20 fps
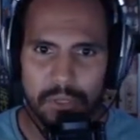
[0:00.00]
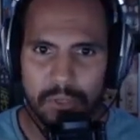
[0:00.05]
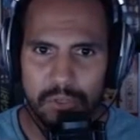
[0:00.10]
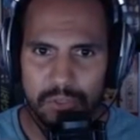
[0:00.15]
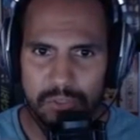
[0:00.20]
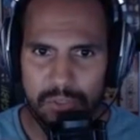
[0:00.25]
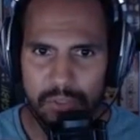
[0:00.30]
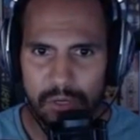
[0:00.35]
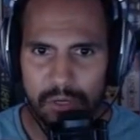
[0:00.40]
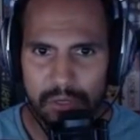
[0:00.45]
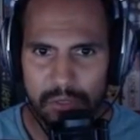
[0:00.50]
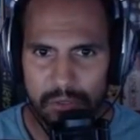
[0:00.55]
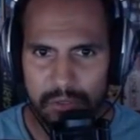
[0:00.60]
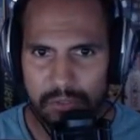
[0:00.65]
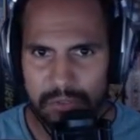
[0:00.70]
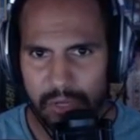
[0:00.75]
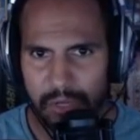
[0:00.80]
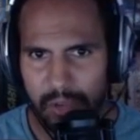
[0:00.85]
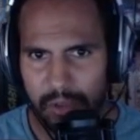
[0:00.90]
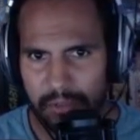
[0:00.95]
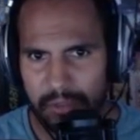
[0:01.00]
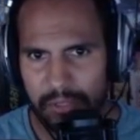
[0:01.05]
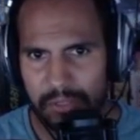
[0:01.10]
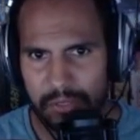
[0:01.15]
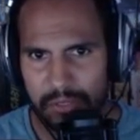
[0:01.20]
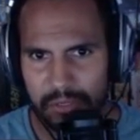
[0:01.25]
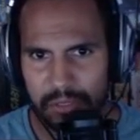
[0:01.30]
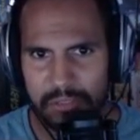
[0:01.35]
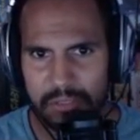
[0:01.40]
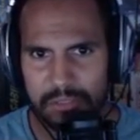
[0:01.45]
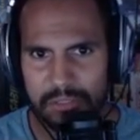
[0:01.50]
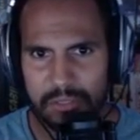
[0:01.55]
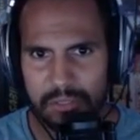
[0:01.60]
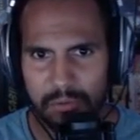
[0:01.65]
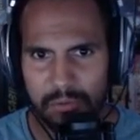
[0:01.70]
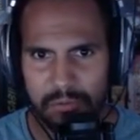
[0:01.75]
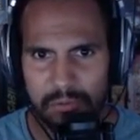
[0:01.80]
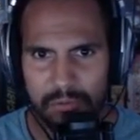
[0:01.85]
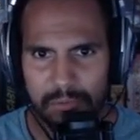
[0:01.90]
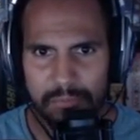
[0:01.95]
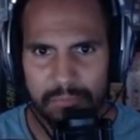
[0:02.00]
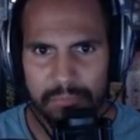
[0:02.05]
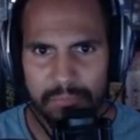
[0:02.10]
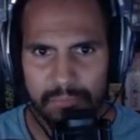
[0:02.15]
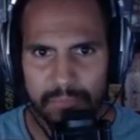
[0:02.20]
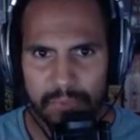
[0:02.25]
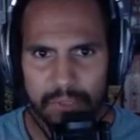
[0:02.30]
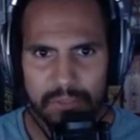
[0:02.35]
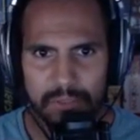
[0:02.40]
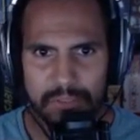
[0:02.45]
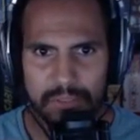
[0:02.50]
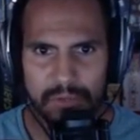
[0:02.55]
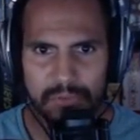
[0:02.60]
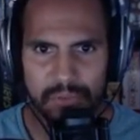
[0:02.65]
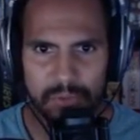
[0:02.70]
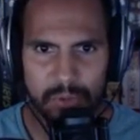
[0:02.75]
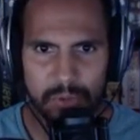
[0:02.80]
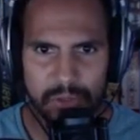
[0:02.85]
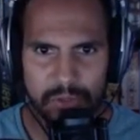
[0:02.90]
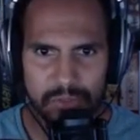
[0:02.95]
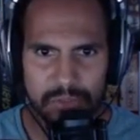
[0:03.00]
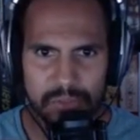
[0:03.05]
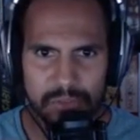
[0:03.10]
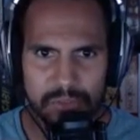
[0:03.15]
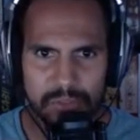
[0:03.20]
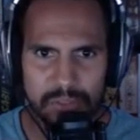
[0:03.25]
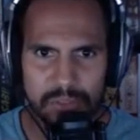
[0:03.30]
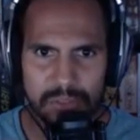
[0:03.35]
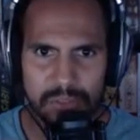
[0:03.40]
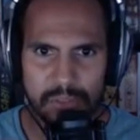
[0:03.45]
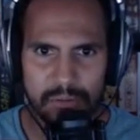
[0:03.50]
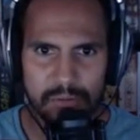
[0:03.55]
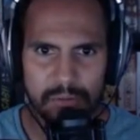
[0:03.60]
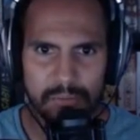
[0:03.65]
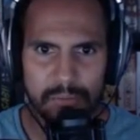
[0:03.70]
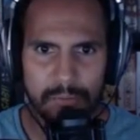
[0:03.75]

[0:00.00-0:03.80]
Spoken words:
So look, you see how he turned into stone? Let's see if someone else turns into stone.